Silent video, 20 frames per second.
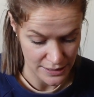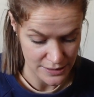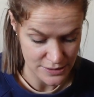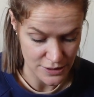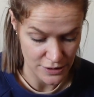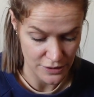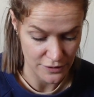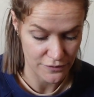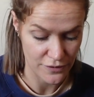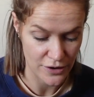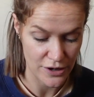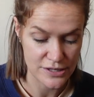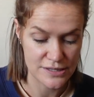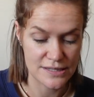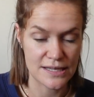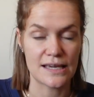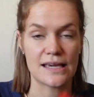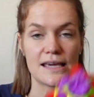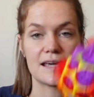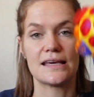So the first
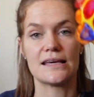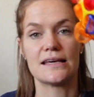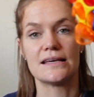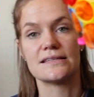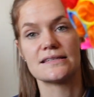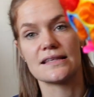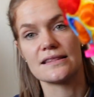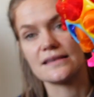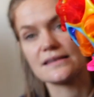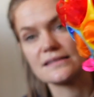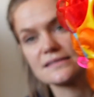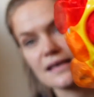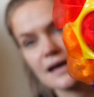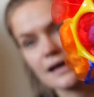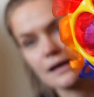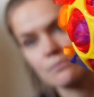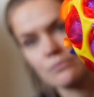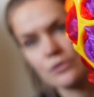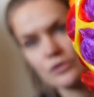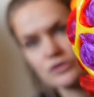thing is this
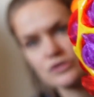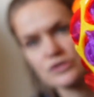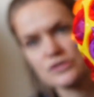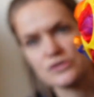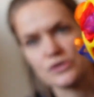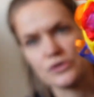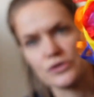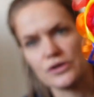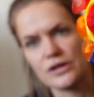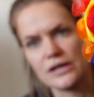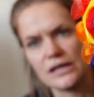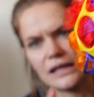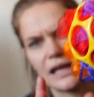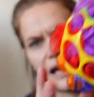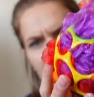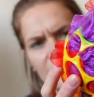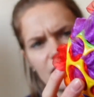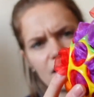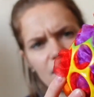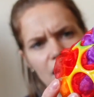like Montessori
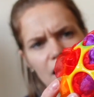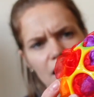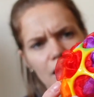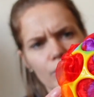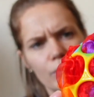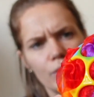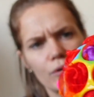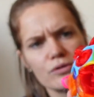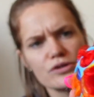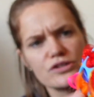like color ball.